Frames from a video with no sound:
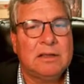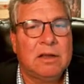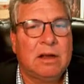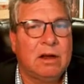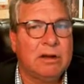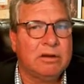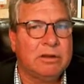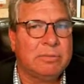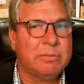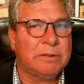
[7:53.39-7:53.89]

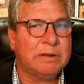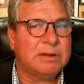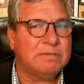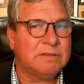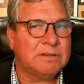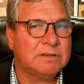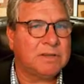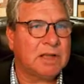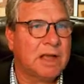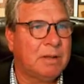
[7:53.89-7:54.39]
argument of
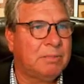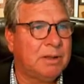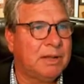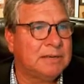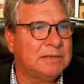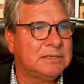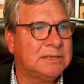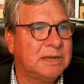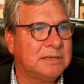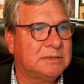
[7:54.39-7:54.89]
this
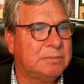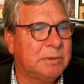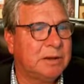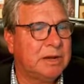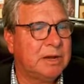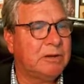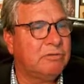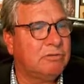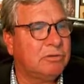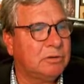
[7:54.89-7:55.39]
complex
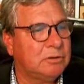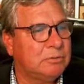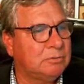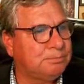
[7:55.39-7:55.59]
exponential.